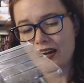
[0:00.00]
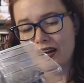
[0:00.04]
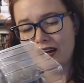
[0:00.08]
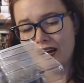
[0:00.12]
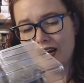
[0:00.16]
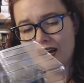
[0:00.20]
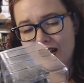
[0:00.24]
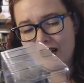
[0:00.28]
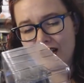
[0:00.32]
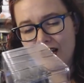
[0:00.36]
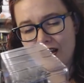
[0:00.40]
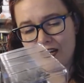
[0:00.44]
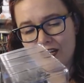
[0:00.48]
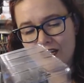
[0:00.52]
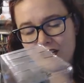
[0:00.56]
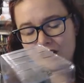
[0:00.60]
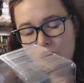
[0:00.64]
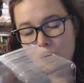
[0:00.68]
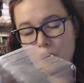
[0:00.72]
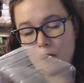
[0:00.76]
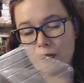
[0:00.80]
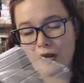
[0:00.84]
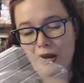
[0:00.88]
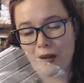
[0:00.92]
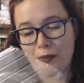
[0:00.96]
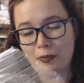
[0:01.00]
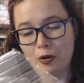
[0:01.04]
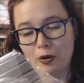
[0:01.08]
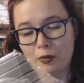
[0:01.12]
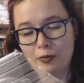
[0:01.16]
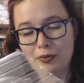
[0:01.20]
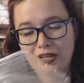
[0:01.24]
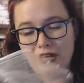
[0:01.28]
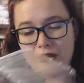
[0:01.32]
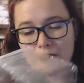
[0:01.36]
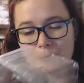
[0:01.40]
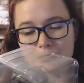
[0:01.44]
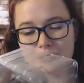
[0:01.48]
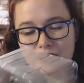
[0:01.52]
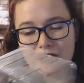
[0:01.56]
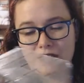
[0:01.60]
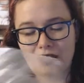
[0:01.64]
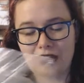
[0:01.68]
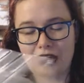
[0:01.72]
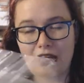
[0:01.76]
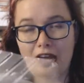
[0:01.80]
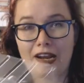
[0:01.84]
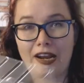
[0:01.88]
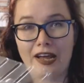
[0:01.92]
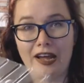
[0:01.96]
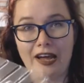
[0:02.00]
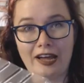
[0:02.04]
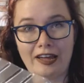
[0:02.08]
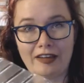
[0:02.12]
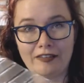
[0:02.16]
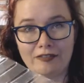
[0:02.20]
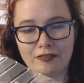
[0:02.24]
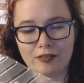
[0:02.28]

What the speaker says: to open up, hoping it was like an